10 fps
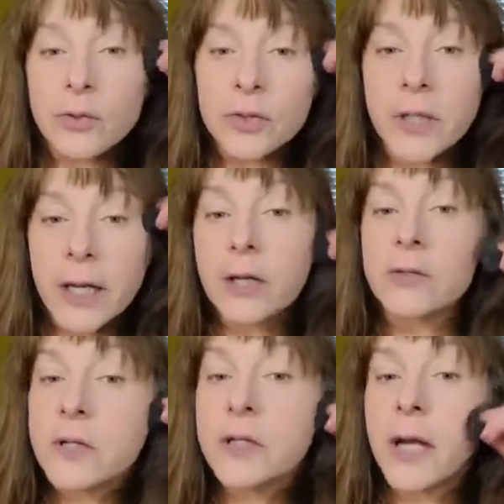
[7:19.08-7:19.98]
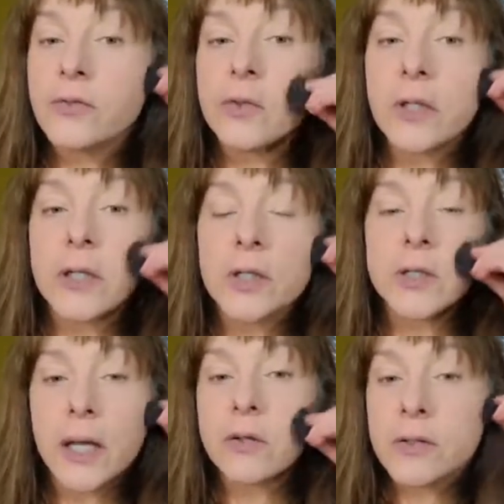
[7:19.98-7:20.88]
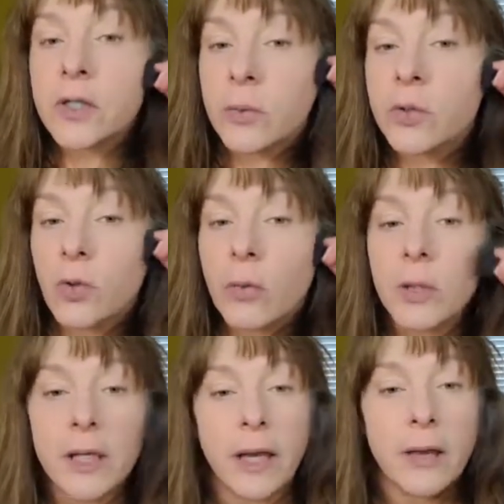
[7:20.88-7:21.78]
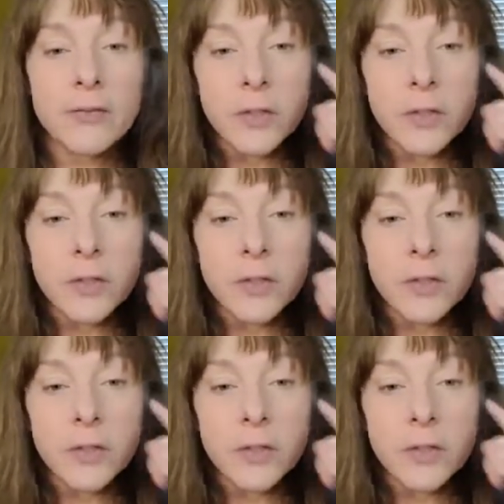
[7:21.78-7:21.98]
shadows, the natural looking shadows that you would normally have.